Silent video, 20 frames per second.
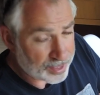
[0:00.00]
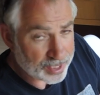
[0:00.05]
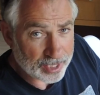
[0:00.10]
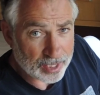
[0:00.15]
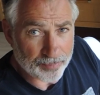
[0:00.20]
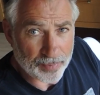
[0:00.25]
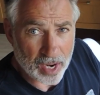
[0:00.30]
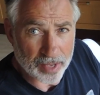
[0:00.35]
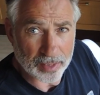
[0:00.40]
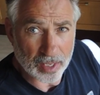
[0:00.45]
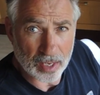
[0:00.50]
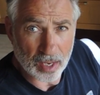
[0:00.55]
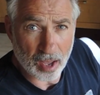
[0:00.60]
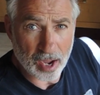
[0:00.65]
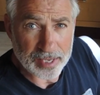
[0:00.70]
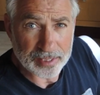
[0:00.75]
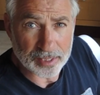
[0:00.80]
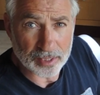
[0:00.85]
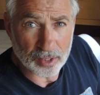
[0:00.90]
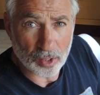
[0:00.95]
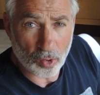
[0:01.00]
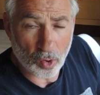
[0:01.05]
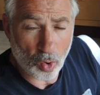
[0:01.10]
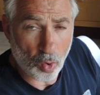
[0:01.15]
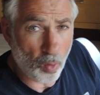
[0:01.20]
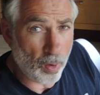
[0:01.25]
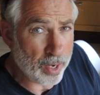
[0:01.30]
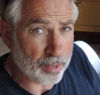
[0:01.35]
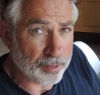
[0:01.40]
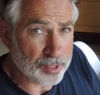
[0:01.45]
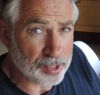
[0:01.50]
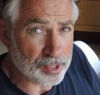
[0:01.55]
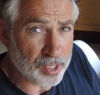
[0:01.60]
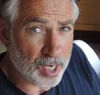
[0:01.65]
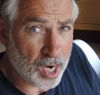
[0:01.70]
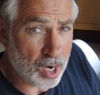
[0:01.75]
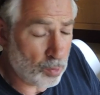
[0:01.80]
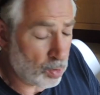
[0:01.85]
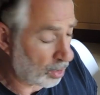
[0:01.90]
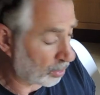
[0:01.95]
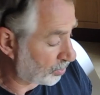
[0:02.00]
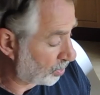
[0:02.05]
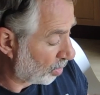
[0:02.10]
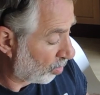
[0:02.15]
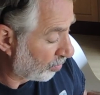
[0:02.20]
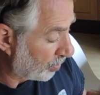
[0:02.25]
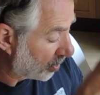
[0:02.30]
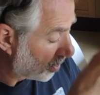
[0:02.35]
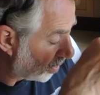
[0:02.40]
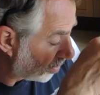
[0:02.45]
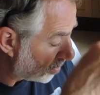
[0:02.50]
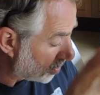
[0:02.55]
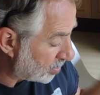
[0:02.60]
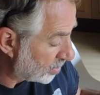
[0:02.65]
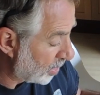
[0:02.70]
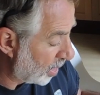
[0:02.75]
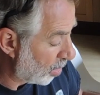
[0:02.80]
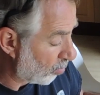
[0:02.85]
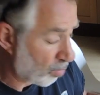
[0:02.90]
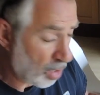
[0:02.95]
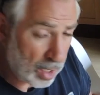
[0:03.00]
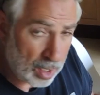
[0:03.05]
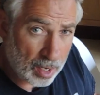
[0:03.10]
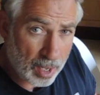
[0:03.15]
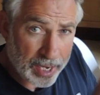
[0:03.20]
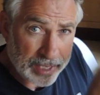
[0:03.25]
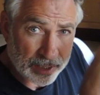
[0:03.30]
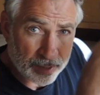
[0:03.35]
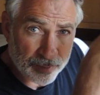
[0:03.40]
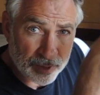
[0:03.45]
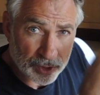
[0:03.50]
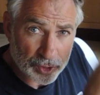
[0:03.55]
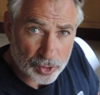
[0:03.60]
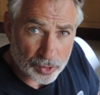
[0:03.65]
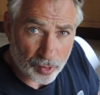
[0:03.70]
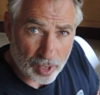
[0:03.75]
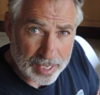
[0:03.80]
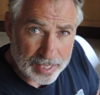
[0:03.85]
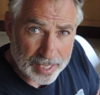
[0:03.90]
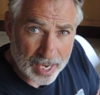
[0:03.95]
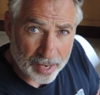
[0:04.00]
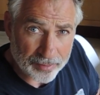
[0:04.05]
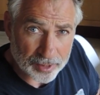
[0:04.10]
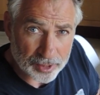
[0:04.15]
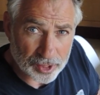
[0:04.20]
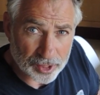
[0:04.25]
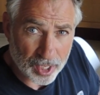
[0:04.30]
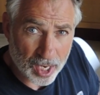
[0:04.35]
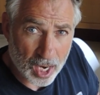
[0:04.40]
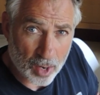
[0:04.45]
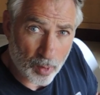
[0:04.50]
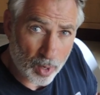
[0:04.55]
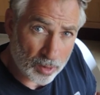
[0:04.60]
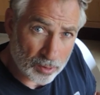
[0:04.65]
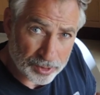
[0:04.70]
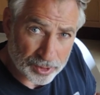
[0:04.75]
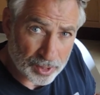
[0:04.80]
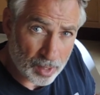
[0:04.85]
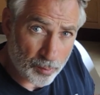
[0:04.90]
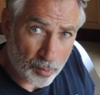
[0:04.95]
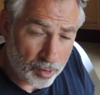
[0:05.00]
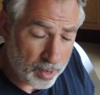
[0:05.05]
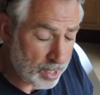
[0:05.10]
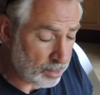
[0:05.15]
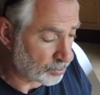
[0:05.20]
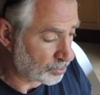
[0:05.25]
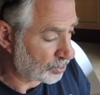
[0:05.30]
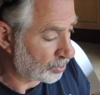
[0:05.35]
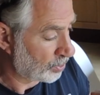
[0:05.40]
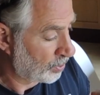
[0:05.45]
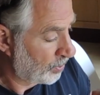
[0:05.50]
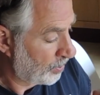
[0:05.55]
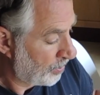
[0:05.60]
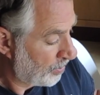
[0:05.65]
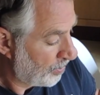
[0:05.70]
think about the light in the hallway on the stairwell. Do you want the stairwell light coming straight down the stairwell or somewhere else?